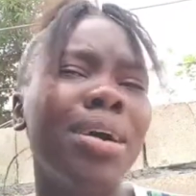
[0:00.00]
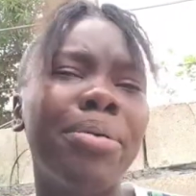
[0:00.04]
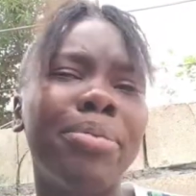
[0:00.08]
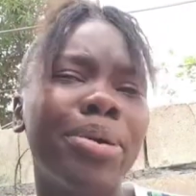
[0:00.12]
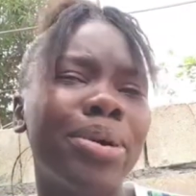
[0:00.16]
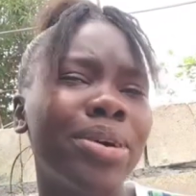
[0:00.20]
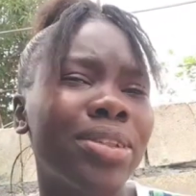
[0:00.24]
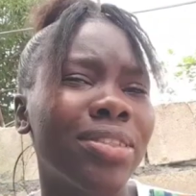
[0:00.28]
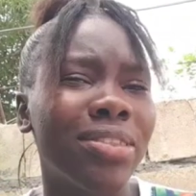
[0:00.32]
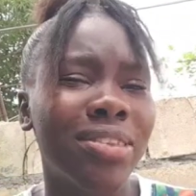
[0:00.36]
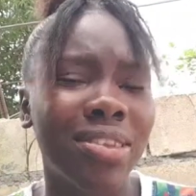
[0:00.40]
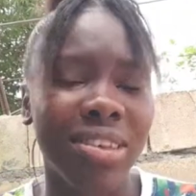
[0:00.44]

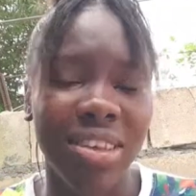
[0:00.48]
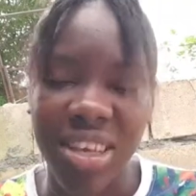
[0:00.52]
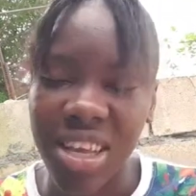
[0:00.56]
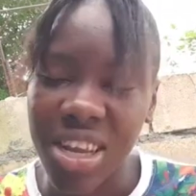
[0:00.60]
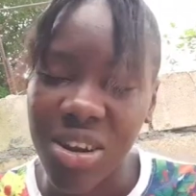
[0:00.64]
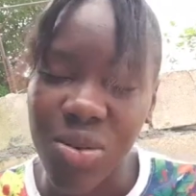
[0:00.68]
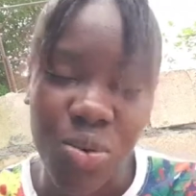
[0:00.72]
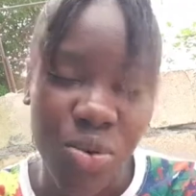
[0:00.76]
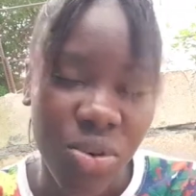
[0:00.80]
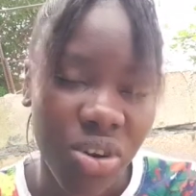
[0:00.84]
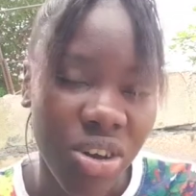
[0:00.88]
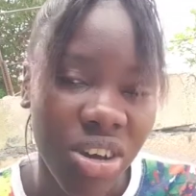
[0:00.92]
but you
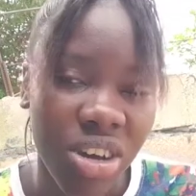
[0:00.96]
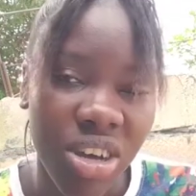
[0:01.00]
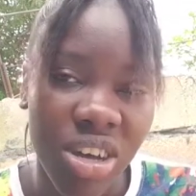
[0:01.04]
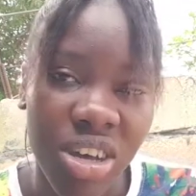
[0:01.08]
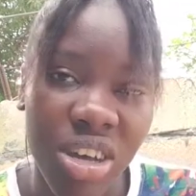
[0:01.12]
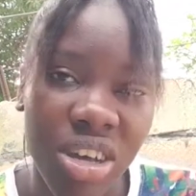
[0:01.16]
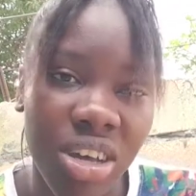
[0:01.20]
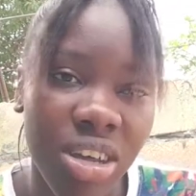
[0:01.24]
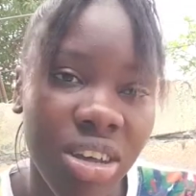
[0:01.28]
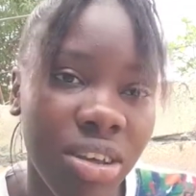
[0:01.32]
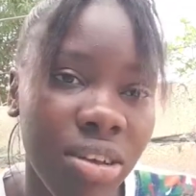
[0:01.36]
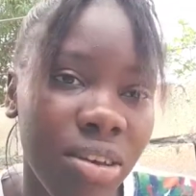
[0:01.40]
know
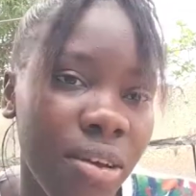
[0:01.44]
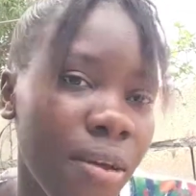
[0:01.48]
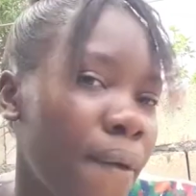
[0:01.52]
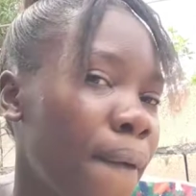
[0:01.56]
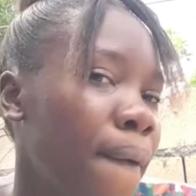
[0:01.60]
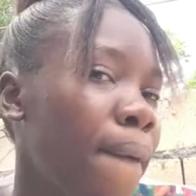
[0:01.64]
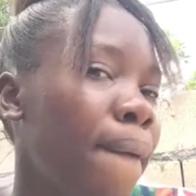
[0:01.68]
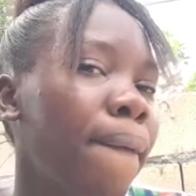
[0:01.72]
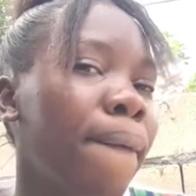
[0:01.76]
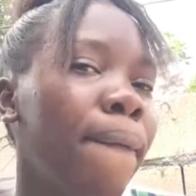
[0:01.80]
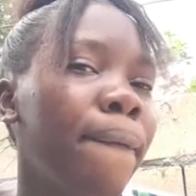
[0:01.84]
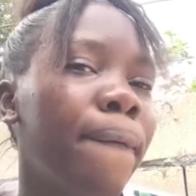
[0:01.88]

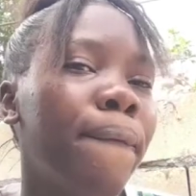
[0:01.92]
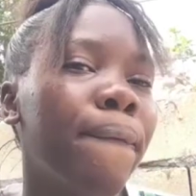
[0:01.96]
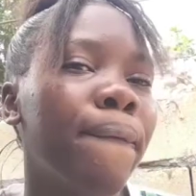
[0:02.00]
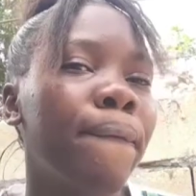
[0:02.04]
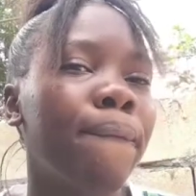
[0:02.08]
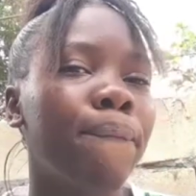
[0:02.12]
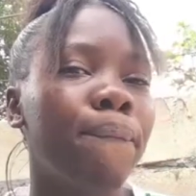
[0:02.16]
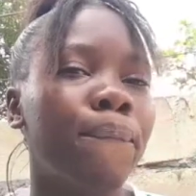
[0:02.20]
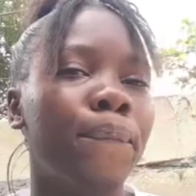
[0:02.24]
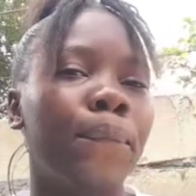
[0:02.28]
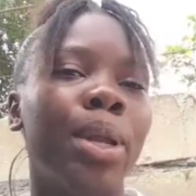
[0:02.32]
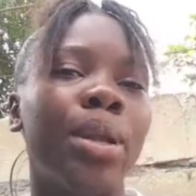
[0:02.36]

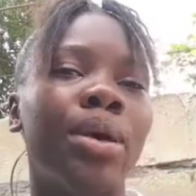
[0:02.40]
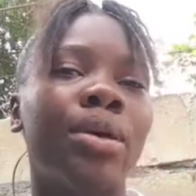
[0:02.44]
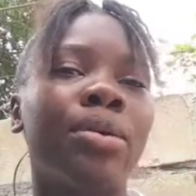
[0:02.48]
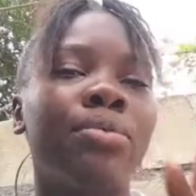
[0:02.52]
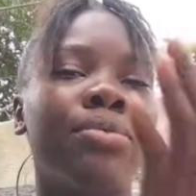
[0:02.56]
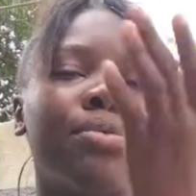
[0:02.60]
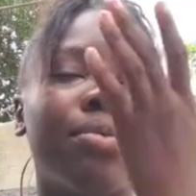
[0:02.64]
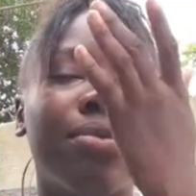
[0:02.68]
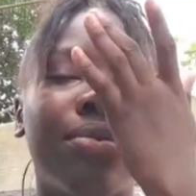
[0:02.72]
me I